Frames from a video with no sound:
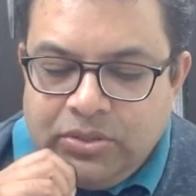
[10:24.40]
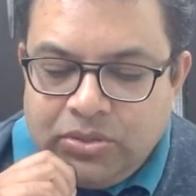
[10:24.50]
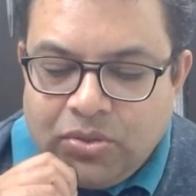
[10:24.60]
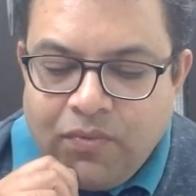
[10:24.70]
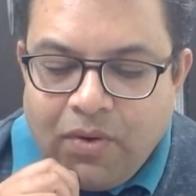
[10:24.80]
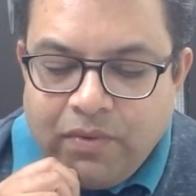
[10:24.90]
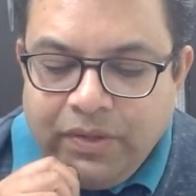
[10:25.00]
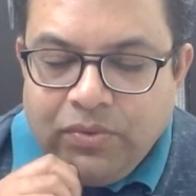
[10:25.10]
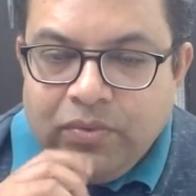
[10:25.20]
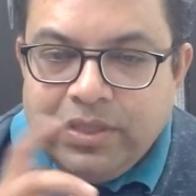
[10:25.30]
So, what
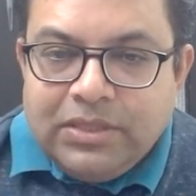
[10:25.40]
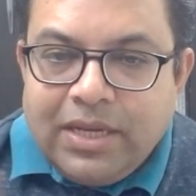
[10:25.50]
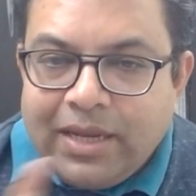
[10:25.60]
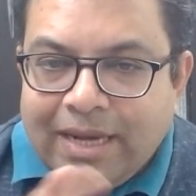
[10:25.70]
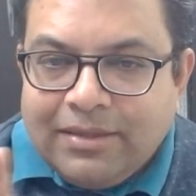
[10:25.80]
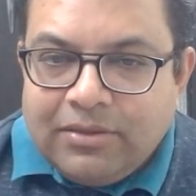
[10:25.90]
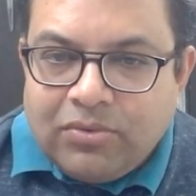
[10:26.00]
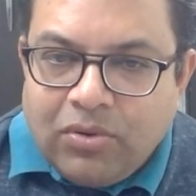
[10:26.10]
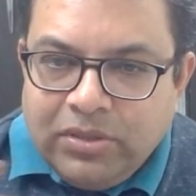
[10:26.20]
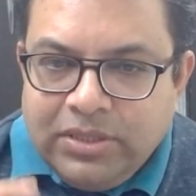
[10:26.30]
we do is that at
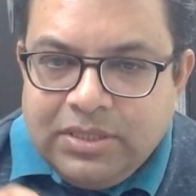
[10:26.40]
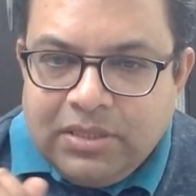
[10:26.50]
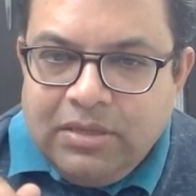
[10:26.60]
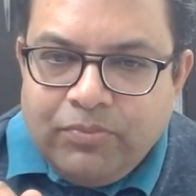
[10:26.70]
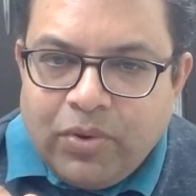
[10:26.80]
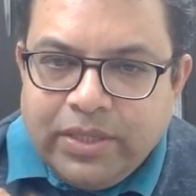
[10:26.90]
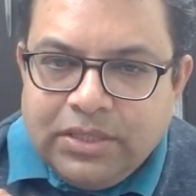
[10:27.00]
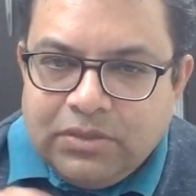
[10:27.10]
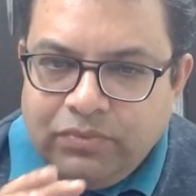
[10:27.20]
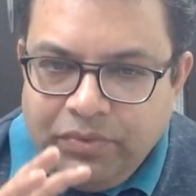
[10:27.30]
all these three
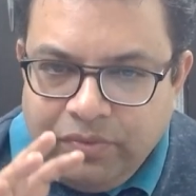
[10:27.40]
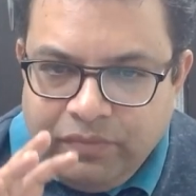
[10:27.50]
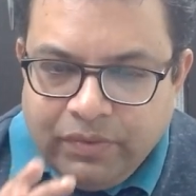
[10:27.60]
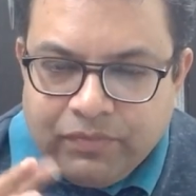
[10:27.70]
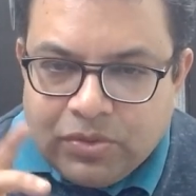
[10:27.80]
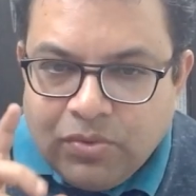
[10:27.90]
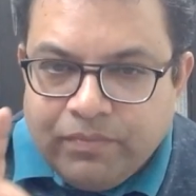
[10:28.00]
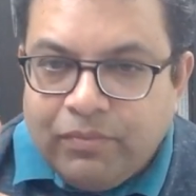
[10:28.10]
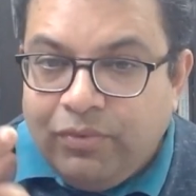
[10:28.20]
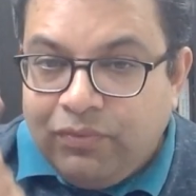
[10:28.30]
points, we, we
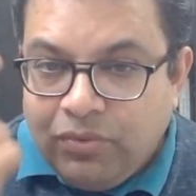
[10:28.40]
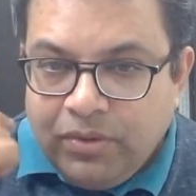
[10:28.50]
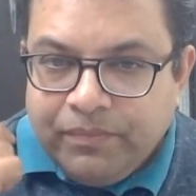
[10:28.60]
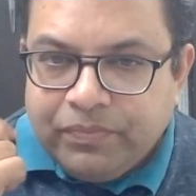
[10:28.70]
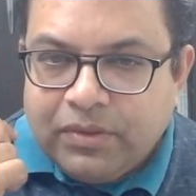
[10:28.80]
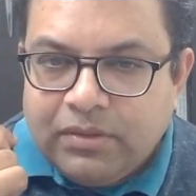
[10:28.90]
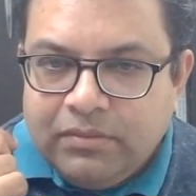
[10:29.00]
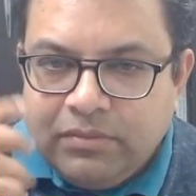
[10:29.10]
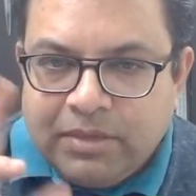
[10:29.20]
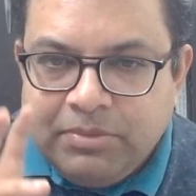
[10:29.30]
so before,
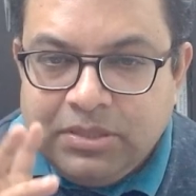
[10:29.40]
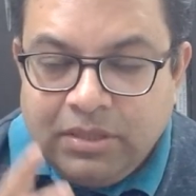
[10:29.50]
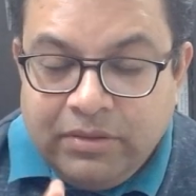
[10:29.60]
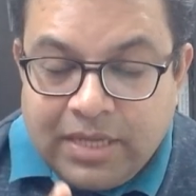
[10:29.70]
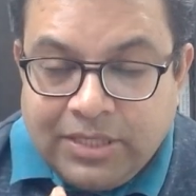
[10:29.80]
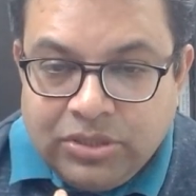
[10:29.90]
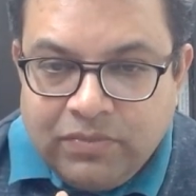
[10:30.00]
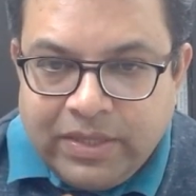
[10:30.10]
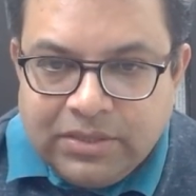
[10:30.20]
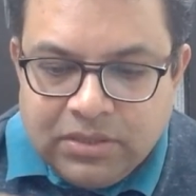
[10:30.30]
that means
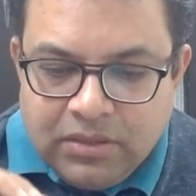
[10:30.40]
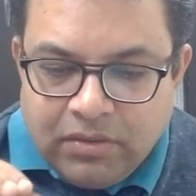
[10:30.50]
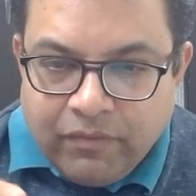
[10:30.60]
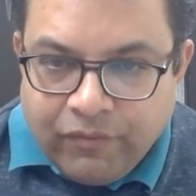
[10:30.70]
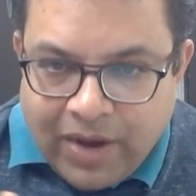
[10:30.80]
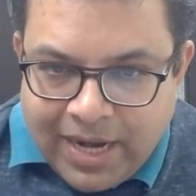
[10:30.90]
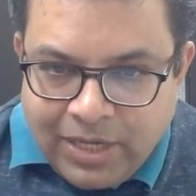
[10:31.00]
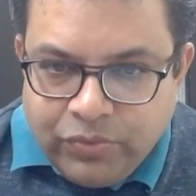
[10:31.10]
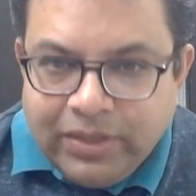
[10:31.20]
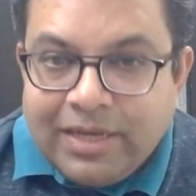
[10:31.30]
intention wise, while
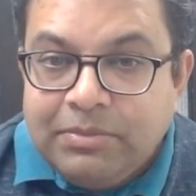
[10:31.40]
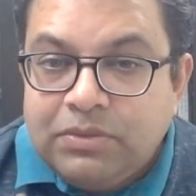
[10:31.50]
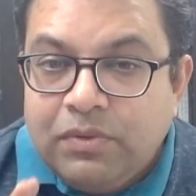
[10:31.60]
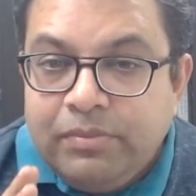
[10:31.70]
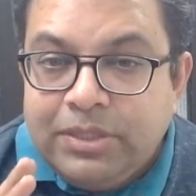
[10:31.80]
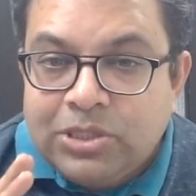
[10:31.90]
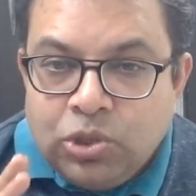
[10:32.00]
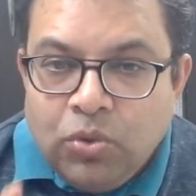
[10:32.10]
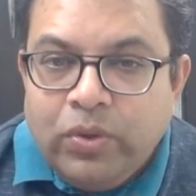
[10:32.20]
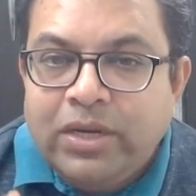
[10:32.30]
doing, that means we will be
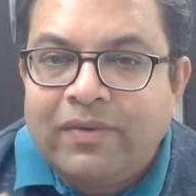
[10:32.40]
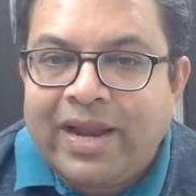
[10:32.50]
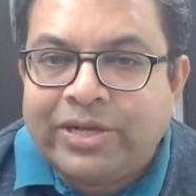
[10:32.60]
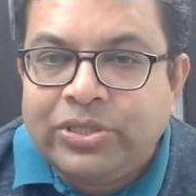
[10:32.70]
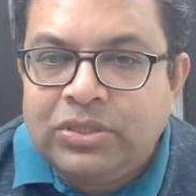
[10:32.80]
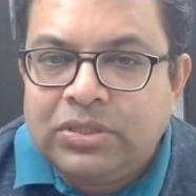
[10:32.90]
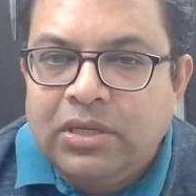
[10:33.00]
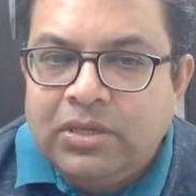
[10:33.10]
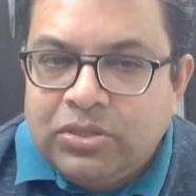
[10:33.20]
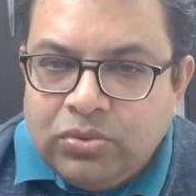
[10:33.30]
slow in our actions.
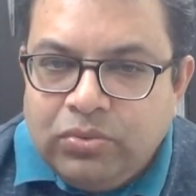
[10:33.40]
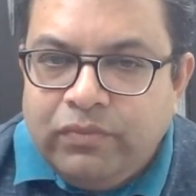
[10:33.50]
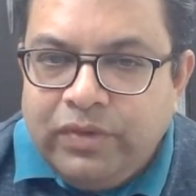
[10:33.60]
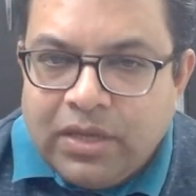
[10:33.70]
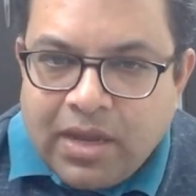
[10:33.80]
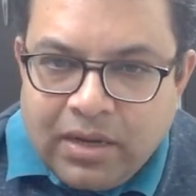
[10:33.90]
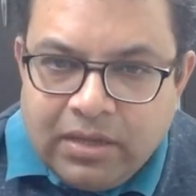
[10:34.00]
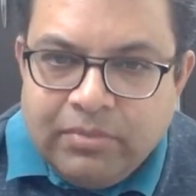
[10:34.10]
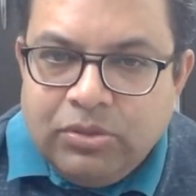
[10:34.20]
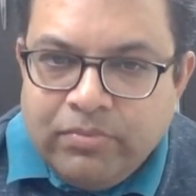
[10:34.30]
So, we are
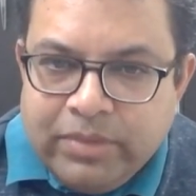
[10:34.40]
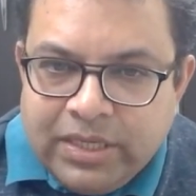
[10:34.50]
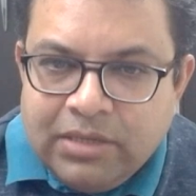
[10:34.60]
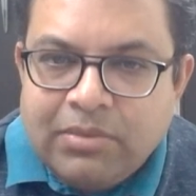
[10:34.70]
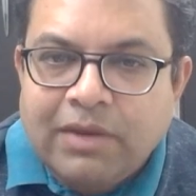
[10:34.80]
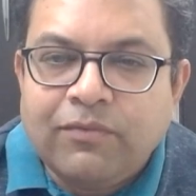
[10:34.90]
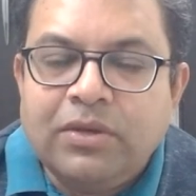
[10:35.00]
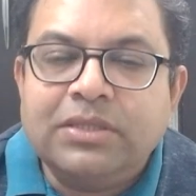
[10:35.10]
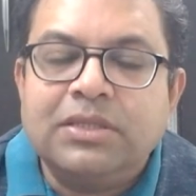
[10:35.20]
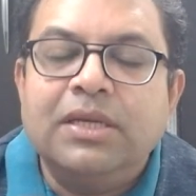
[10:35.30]
able to maintain
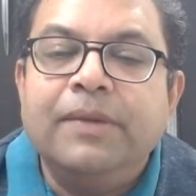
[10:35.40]
mindfulness.